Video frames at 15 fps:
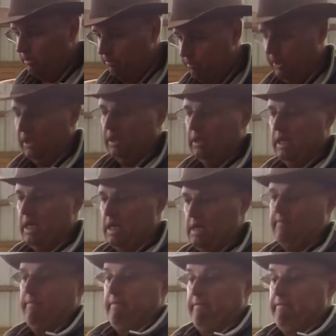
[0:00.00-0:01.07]
to pick his head
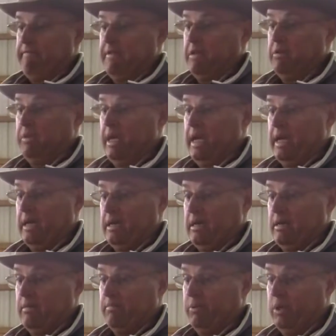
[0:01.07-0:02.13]
up and feel that
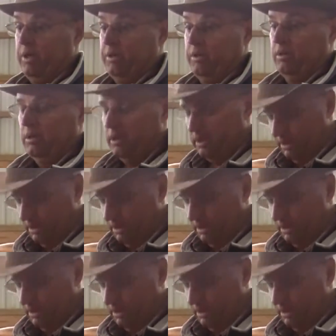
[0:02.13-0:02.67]
pressure and